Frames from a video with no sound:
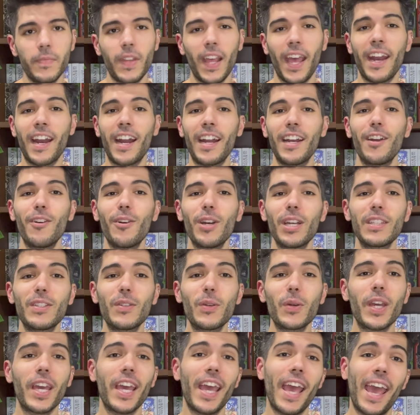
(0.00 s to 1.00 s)
and I know I
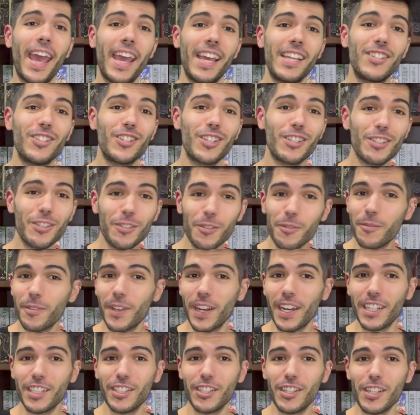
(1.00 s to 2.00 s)
took ages to
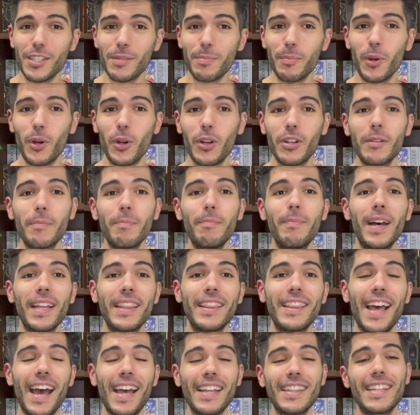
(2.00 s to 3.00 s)
finish this book,
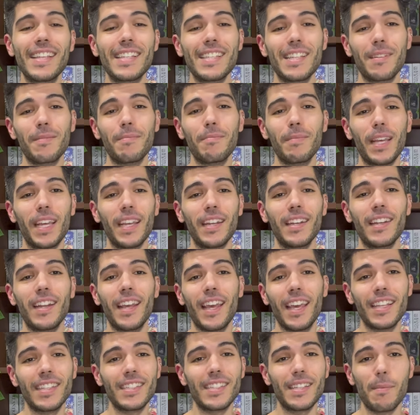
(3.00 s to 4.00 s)
but that doesn't mean
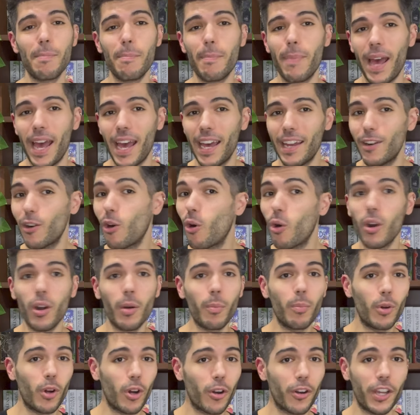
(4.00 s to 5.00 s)
it's a bad or a
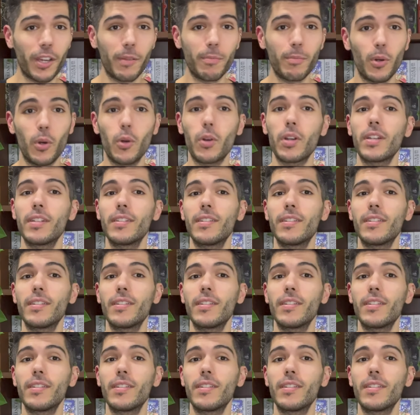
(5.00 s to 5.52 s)
boring book.